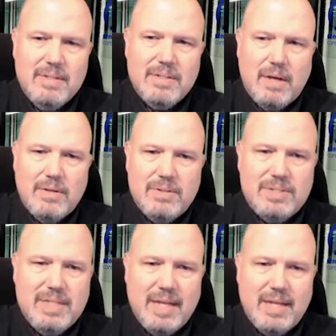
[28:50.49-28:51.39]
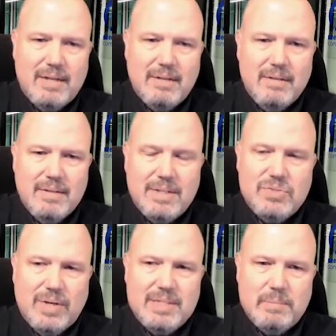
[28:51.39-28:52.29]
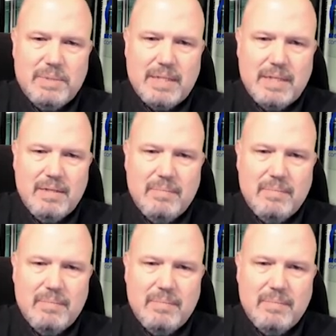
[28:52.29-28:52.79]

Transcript: to understand this traceability?